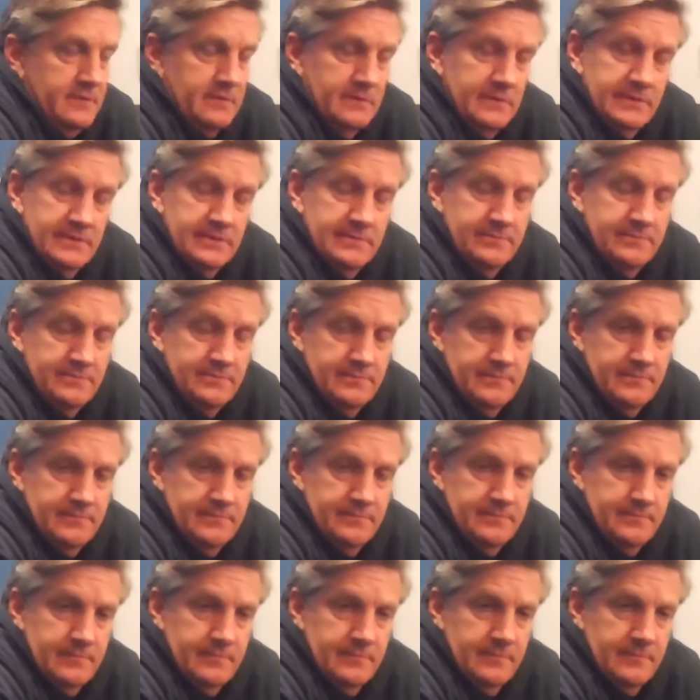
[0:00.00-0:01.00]

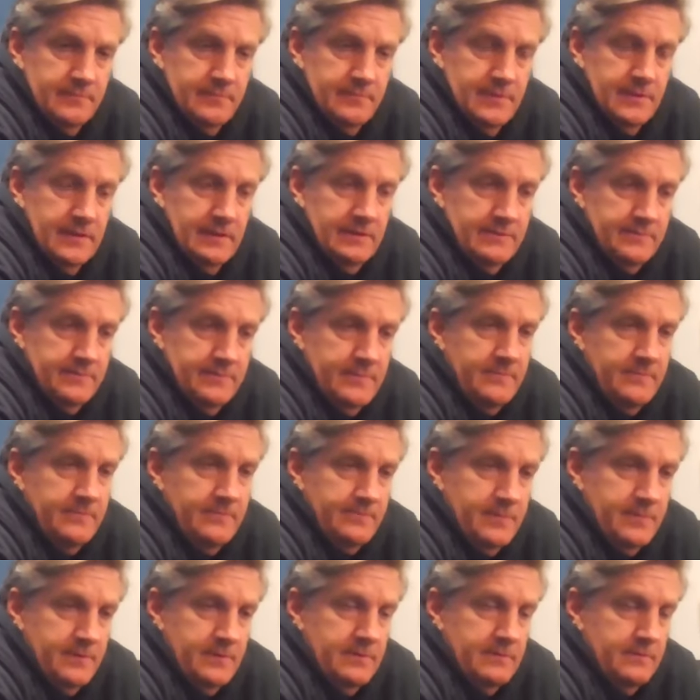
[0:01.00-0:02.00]
He's
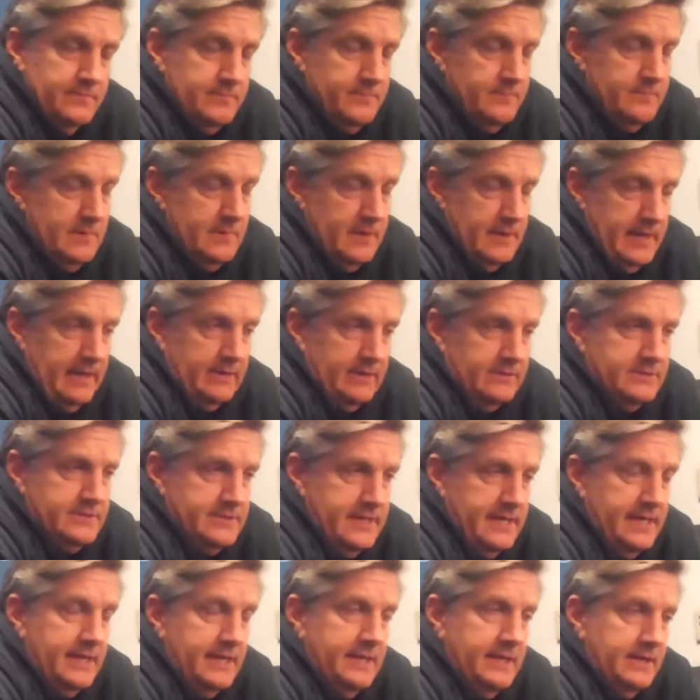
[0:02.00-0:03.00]
an
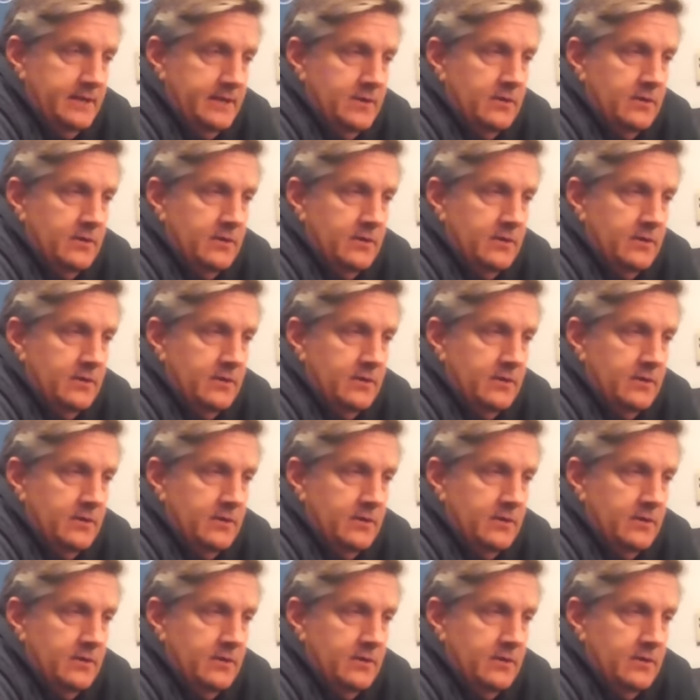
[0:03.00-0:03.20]
outstanding